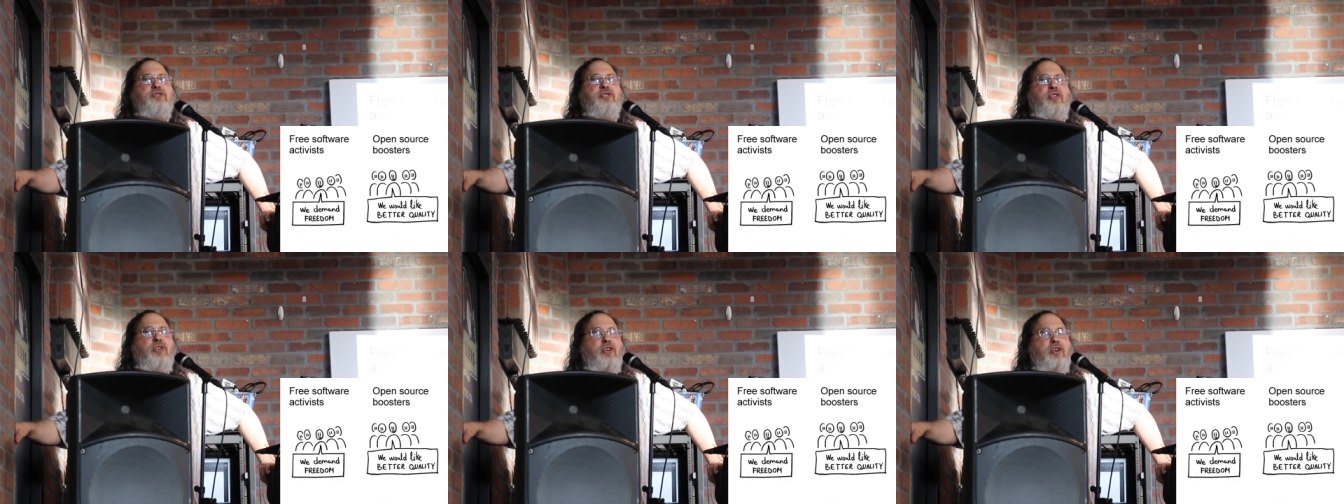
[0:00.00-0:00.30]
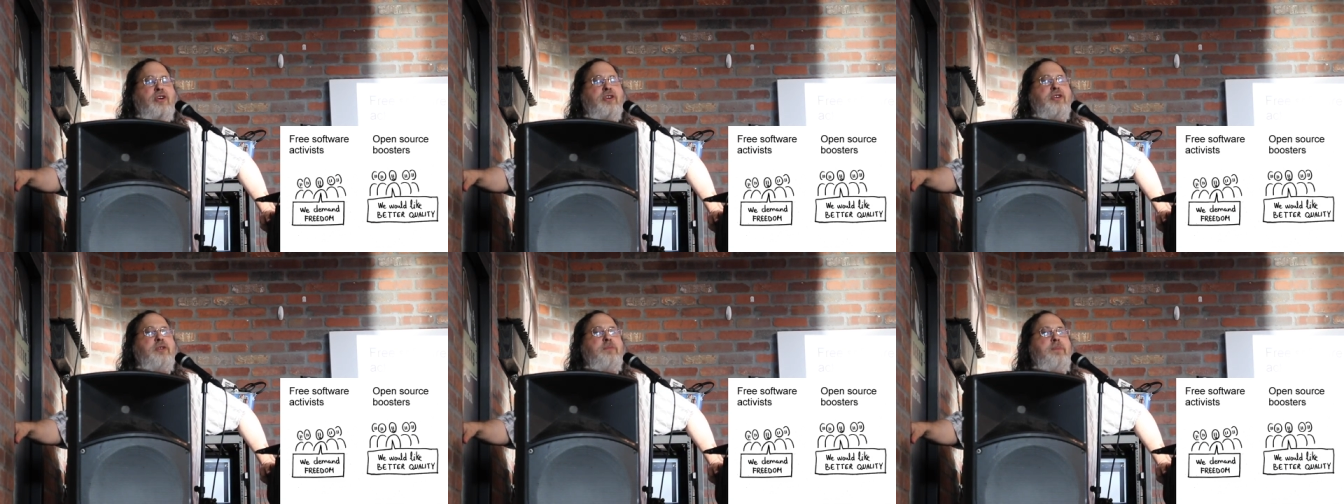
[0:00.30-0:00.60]

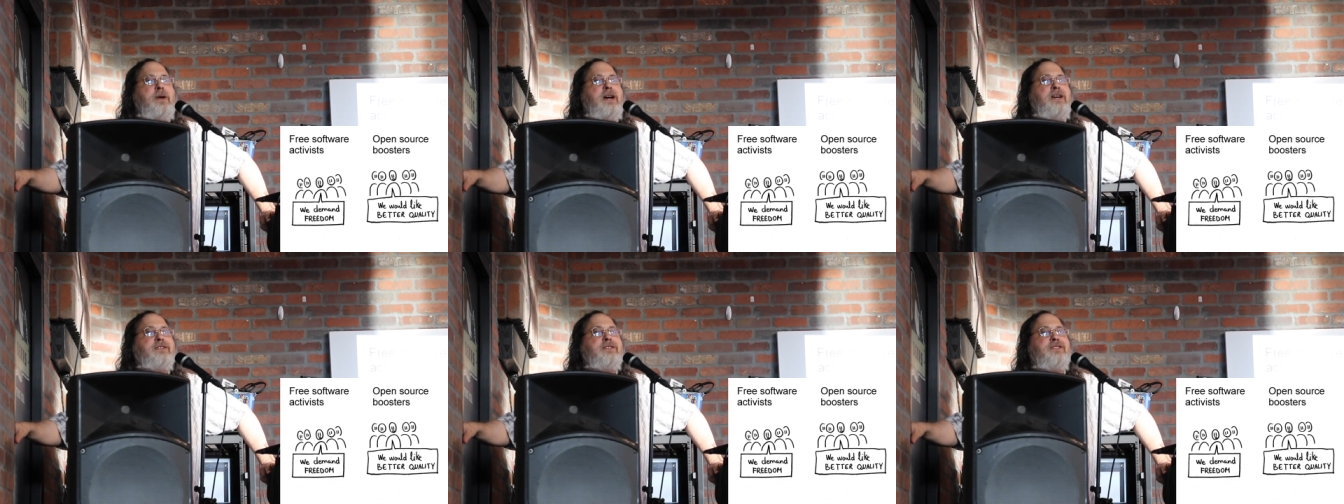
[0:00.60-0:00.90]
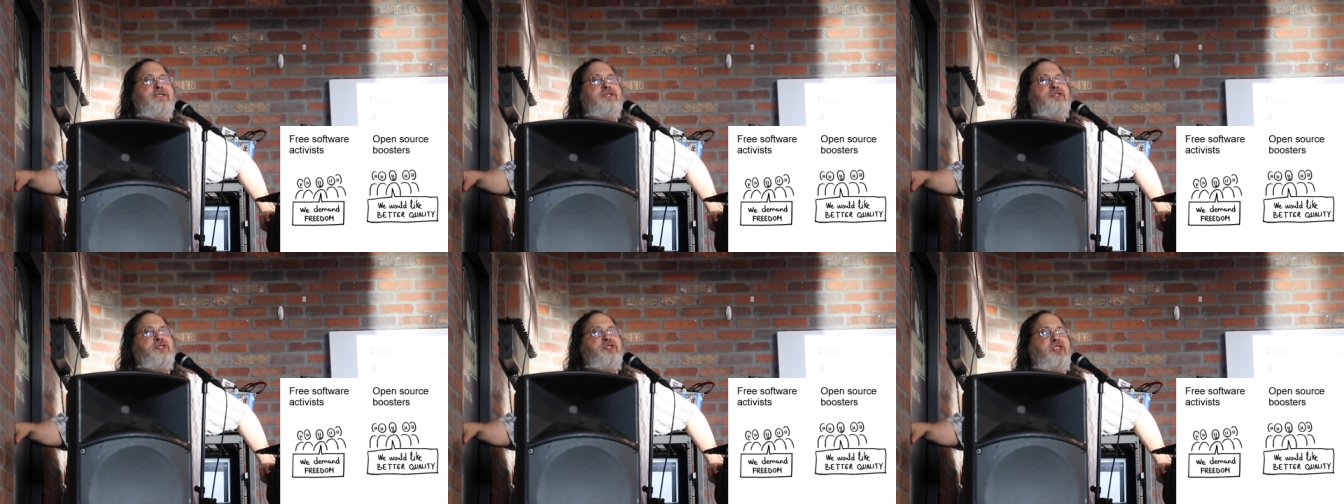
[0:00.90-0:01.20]
talk
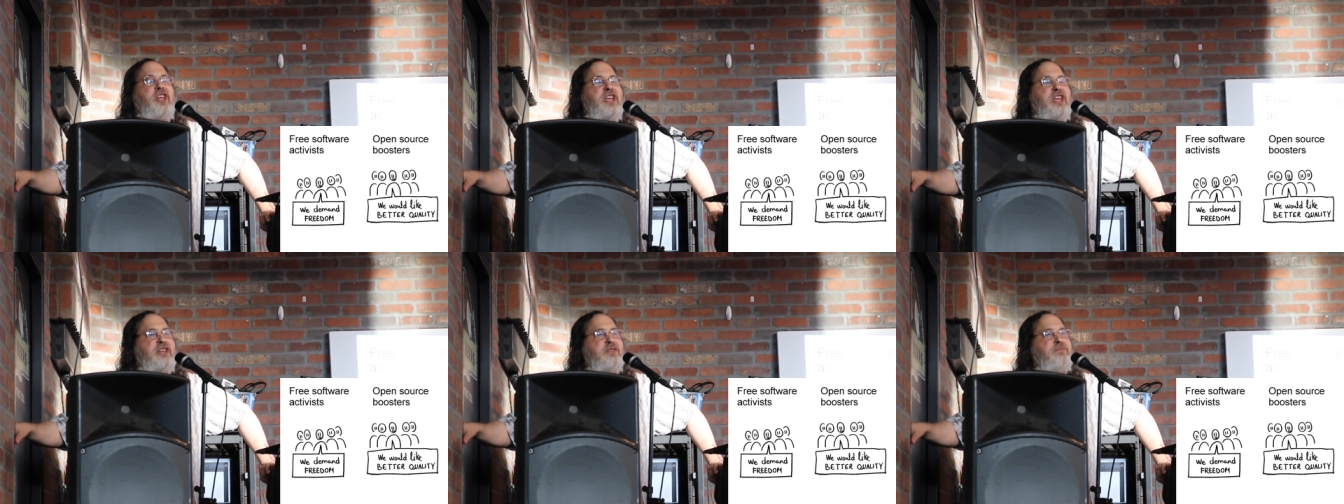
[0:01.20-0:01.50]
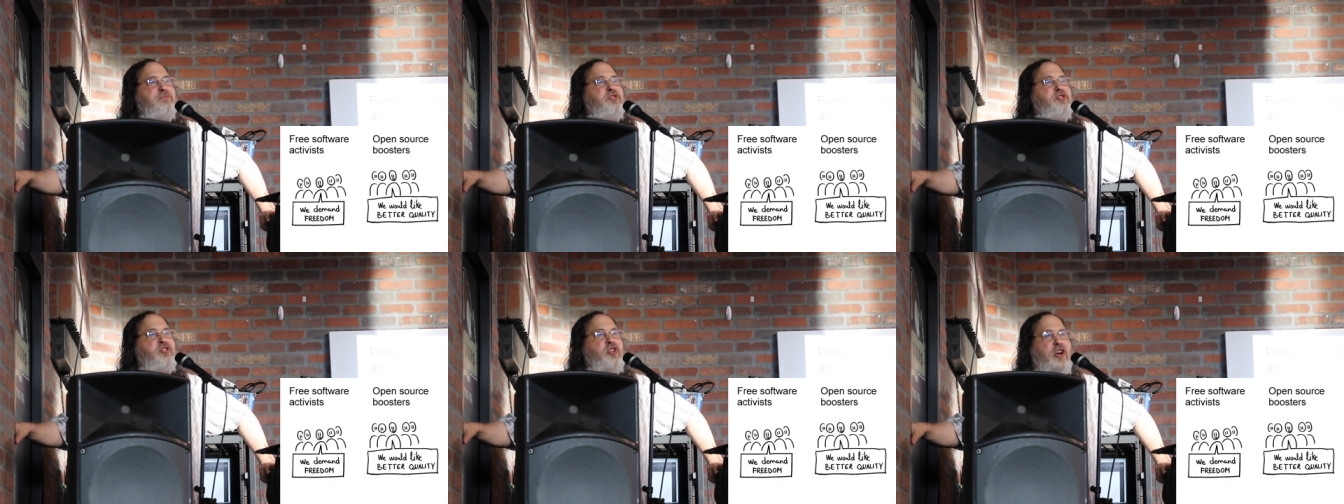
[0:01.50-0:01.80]
about the
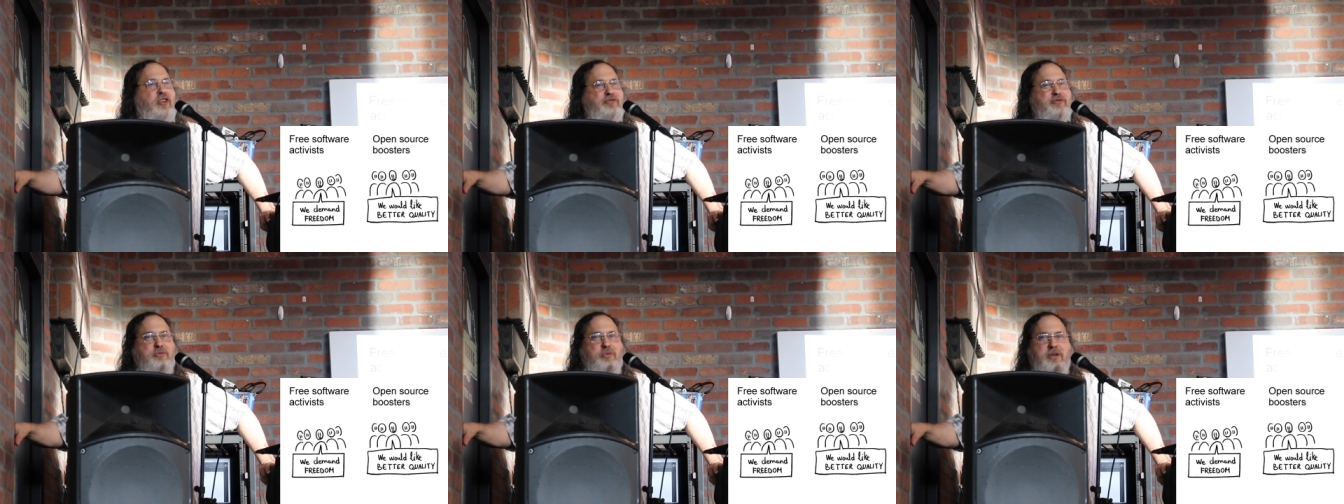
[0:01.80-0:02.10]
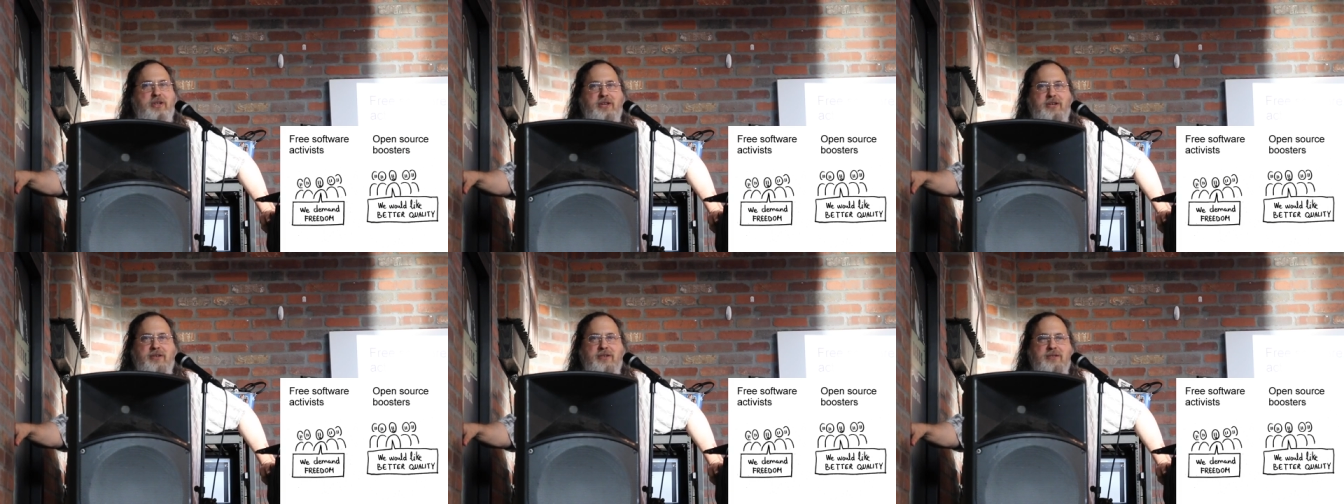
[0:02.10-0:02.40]
same
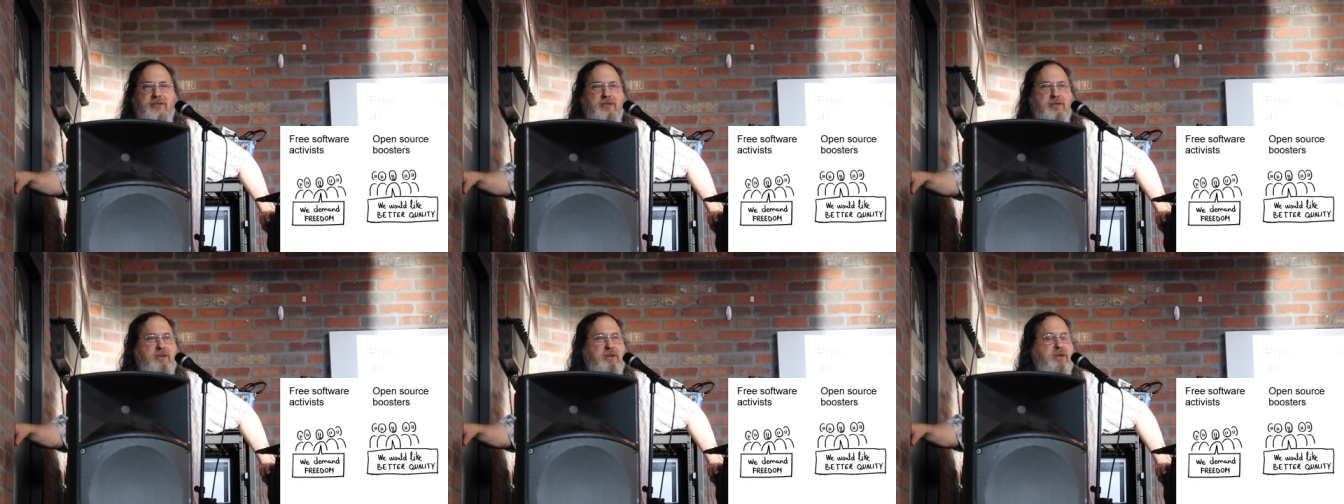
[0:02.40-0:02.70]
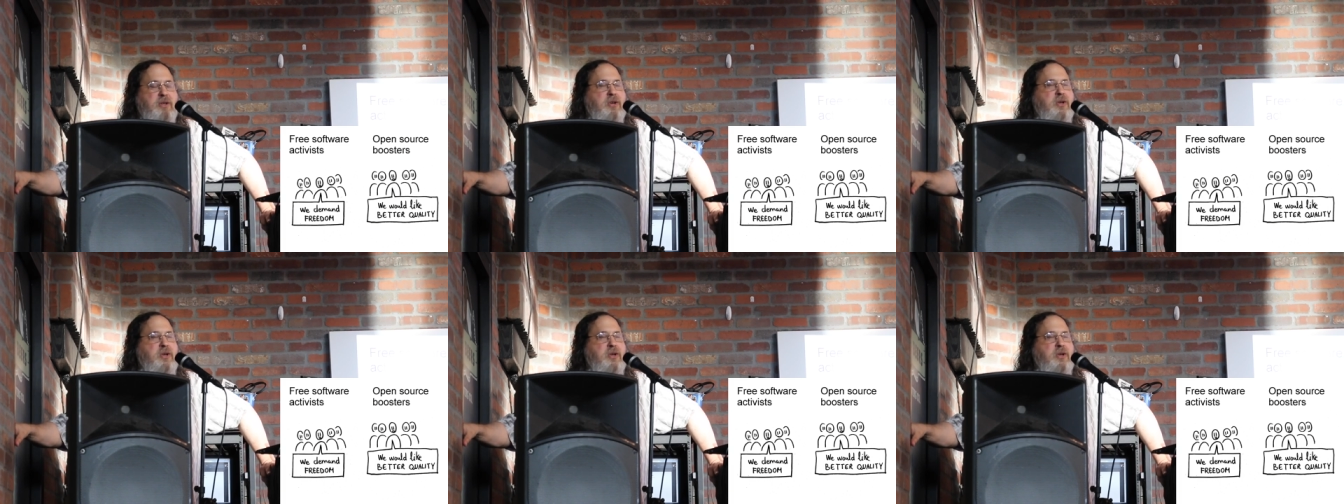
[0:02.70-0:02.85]
software